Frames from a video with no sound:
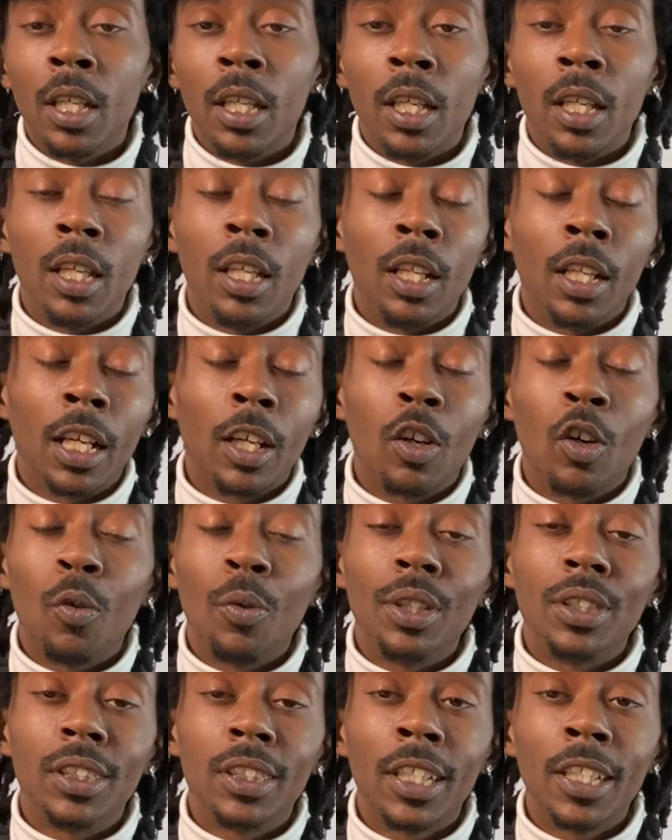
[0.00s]
and like I
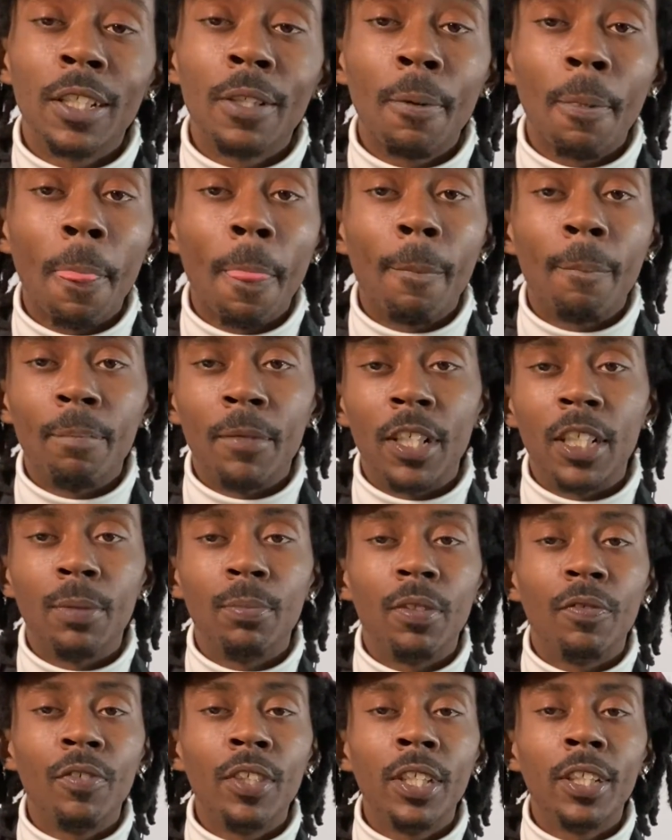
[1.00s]
always say, dare to
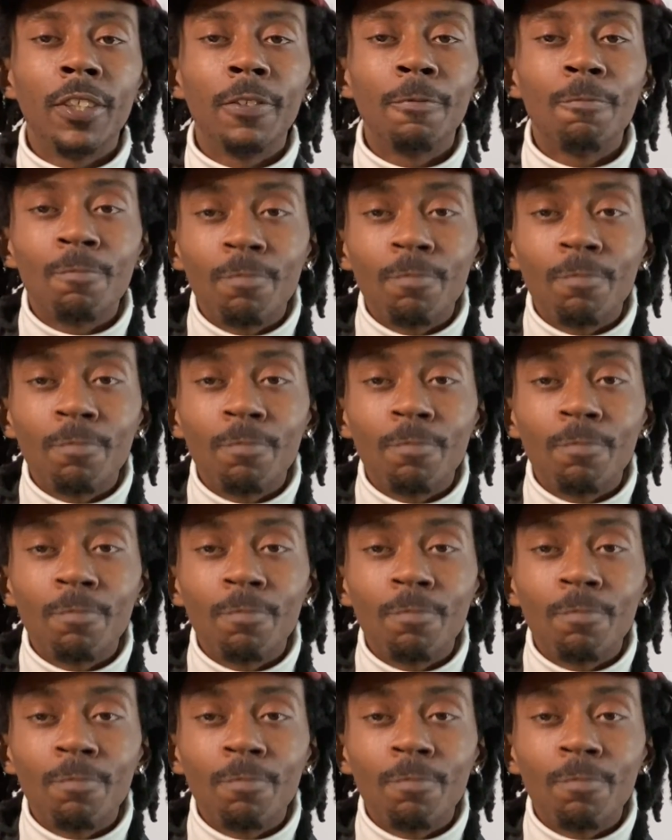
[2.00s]
be vegan.